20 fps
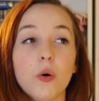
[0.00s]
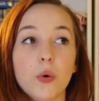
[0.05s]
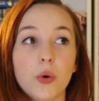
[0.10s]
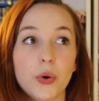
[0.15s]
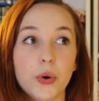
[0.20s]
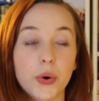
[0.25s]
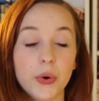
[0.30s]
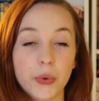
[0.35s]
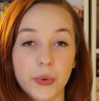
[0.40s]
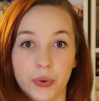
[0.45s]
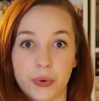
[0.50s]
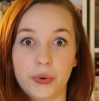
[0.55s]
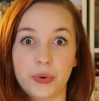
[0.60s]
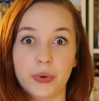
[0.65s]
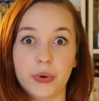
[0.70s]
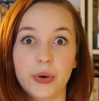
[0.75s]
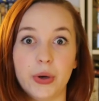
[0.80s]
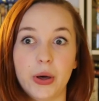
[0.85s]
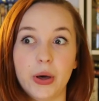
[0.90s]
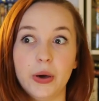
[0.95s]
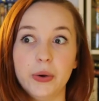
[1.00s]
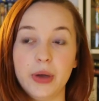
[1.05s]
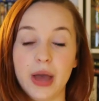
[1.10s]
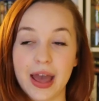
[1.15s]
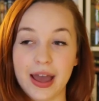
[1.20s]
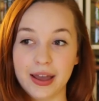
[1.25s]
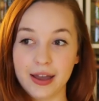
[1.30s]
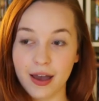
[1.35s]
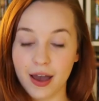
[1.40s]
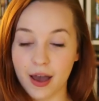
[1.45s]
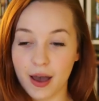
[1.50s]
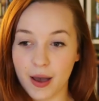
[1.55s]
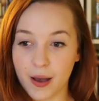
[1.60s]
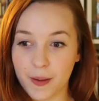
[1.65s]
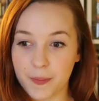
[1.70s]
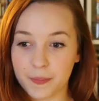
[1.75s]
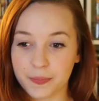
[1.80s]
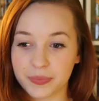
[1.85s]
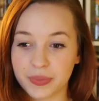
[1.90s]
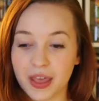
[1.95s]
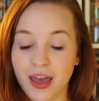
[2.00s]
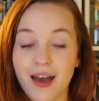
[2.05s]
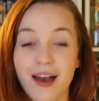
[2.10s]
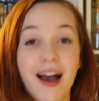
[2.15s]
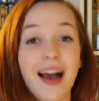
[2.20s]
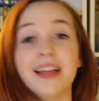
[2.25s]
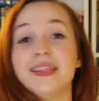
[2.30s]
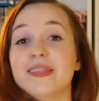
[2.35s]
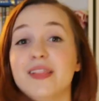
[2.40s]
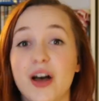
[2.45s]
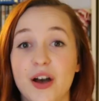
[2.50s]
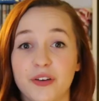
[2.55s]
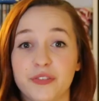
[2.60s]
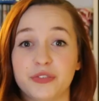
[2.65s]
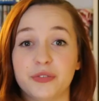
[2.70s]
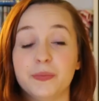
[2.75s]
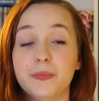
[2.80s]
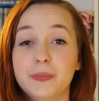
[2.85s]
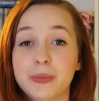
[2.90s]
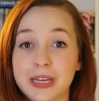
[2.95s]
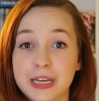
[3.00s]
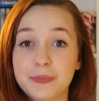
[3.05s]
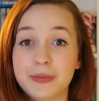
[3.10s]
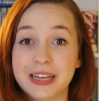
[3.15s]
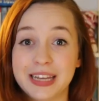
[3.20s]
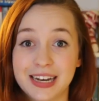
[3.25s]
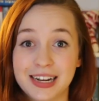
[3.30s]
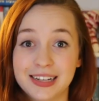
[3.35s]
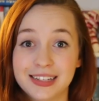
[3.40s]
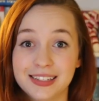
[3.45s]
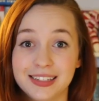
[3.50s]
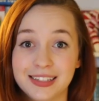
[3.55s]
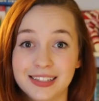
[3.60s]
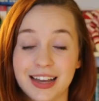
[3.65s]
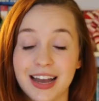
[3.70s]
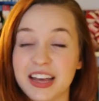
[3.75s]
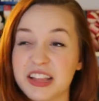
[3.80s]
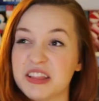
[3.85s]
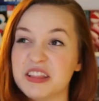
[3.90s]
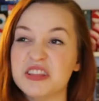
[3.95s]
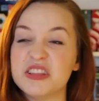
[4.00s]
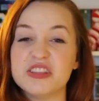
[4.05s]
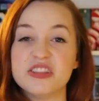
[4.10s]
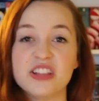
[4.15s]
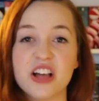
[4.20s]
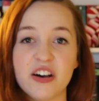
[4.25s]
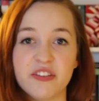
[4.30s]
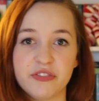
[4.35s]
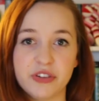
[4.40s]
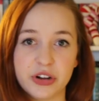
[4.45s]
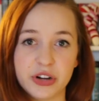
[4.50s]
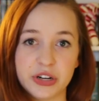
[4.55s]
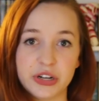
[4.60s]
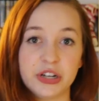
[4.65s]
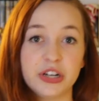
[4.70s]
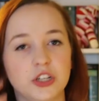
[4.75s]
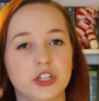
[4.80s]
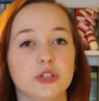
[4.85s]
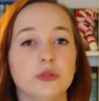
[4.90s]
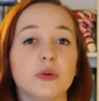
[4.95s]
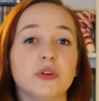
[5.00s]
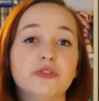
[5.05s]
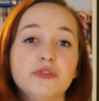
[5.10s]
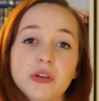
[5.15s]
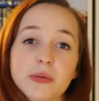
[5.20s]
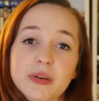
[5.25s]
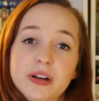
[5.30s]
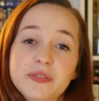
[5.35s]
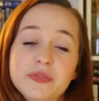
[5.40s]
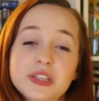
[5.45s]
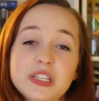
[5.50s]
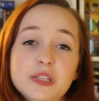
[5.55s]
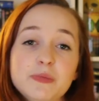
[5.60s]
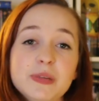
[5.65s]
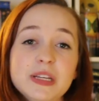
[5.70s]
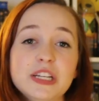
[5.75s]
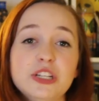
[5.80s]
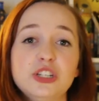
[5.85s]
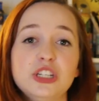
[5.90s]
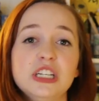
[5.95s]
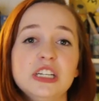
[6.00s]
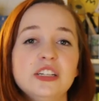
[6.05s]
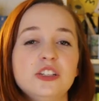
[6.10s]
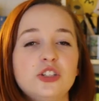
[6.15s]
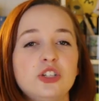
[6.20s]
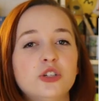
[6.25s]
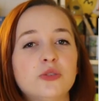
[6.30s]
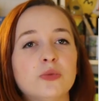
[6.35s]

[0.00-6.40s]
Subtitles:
Whew, okay, I love Mindy McGinnis. I love her. She wrote Female of the Species,